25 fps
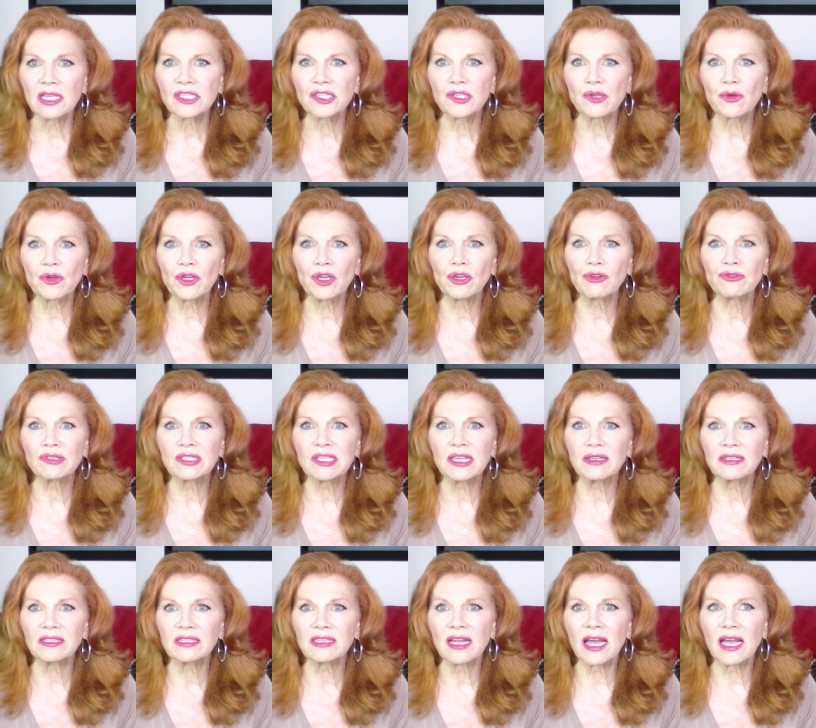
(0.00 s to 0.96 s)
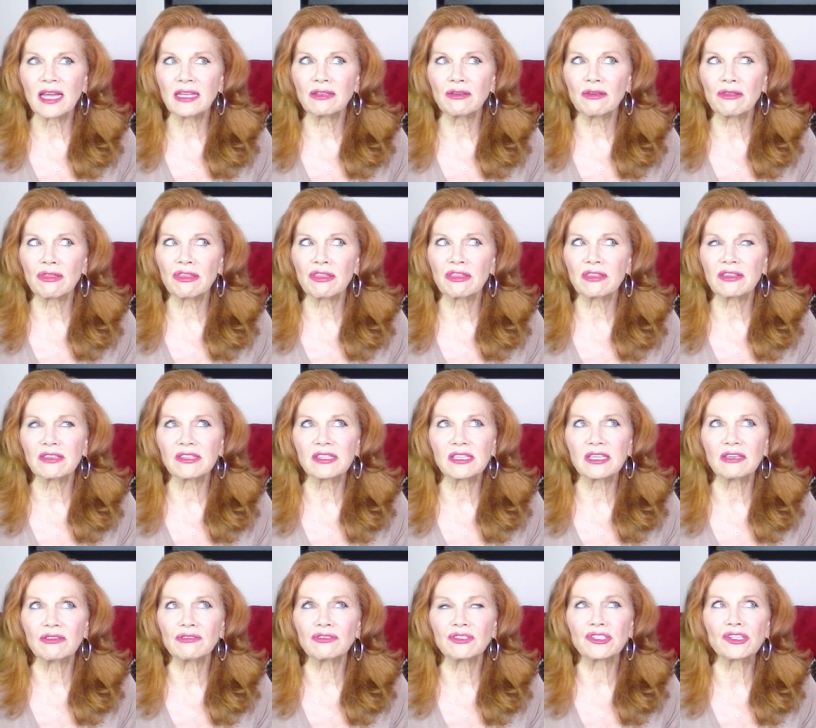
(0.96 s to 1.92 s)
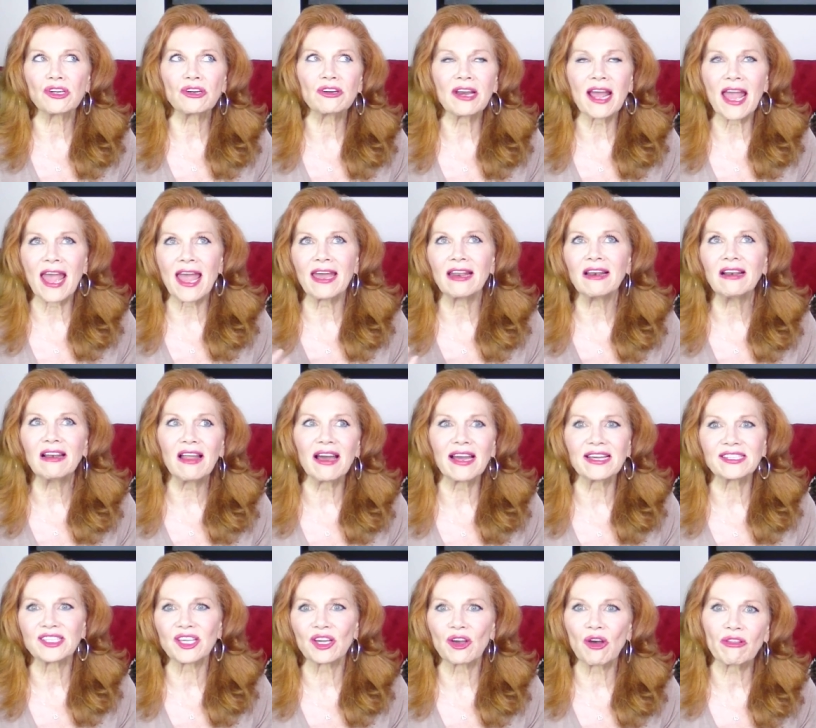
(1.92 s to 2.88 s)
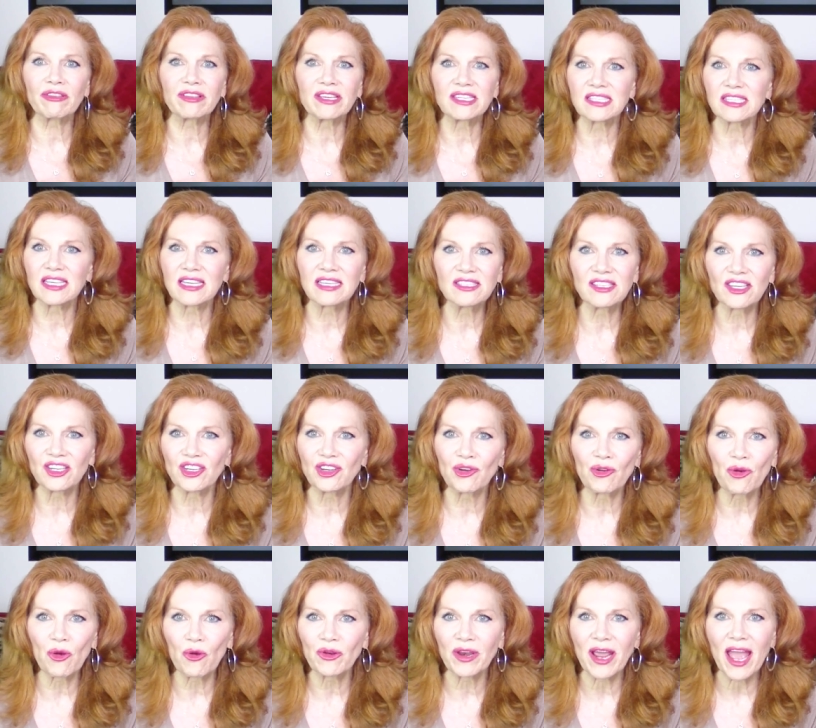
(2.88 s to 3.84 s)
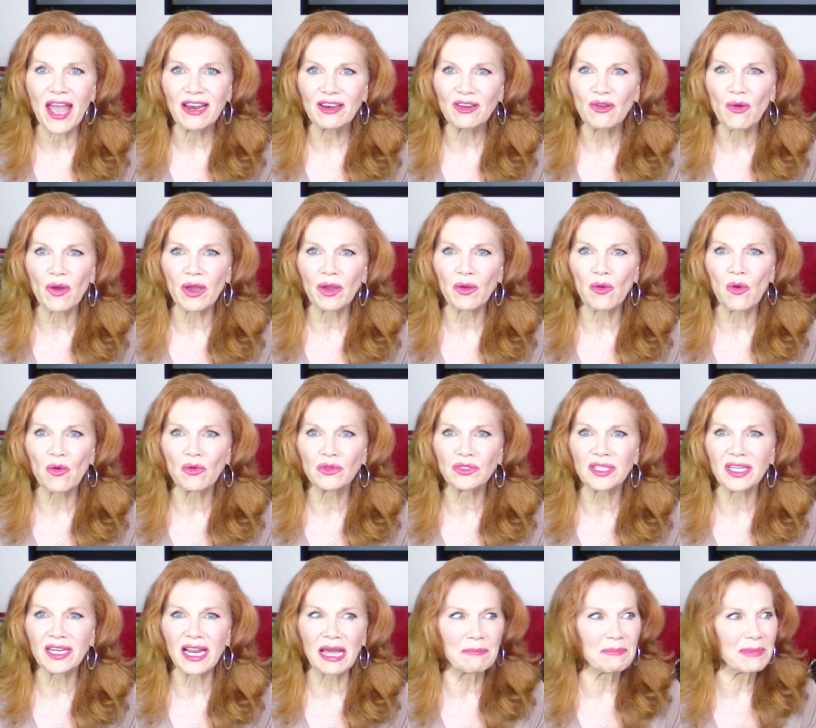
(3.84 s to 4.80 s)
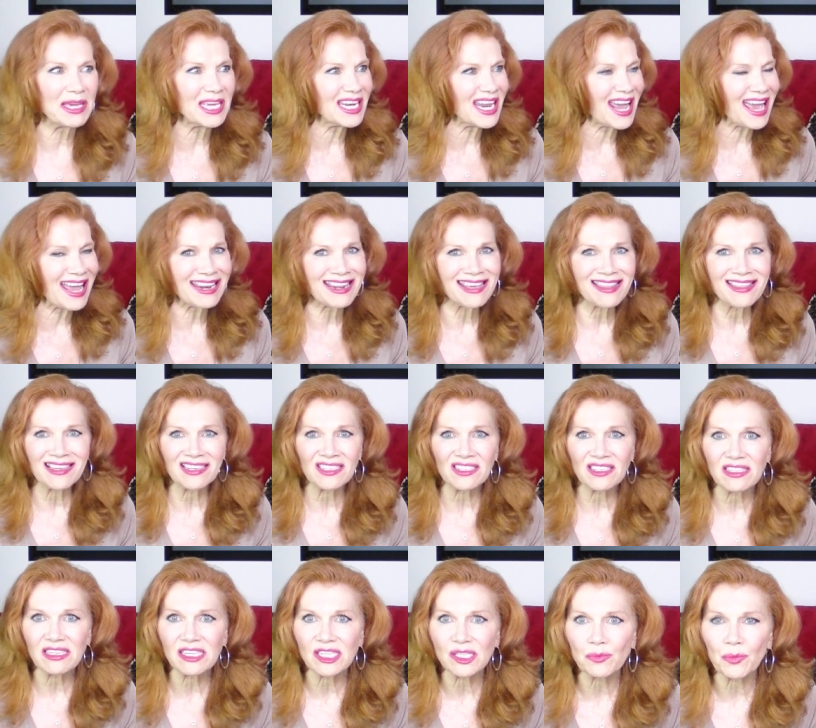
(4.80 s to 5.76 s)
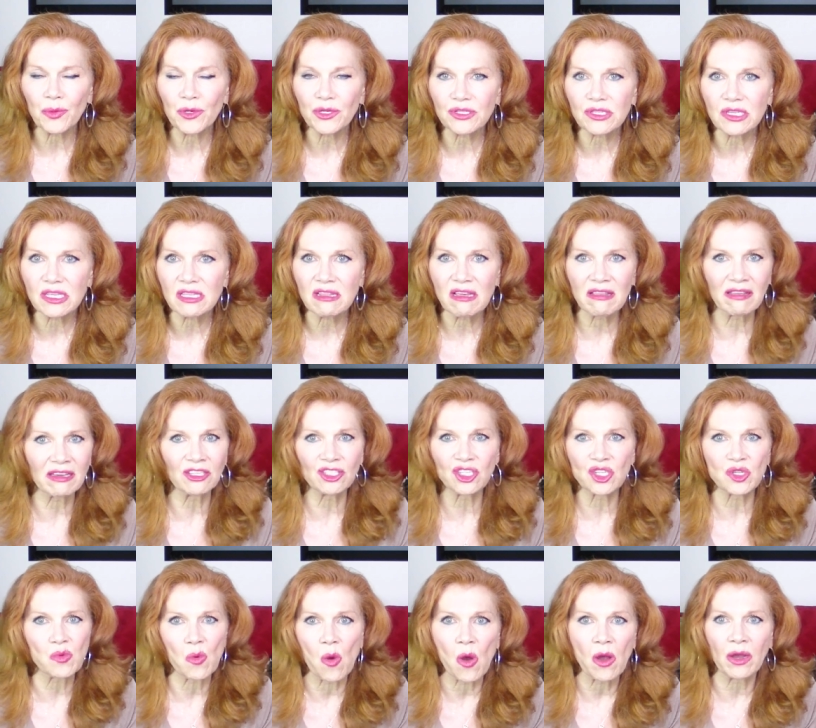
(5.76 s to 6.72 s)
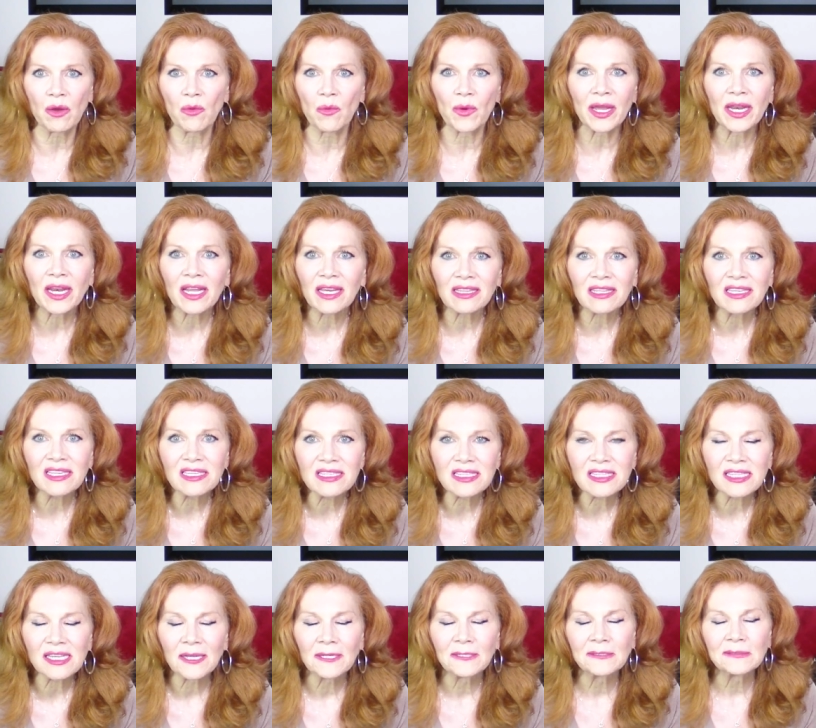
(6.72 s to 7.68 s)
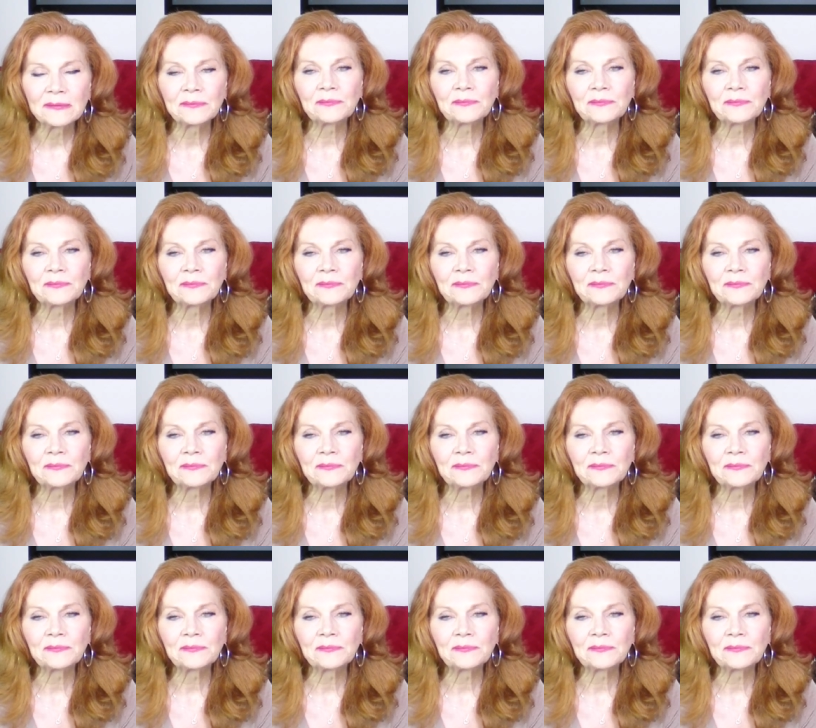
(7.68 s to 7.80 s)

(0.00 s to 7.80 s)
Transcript: So you sit and you, you start analyzing all these things in your own head going, well, did I mean anything to this person that I could just walk away like this?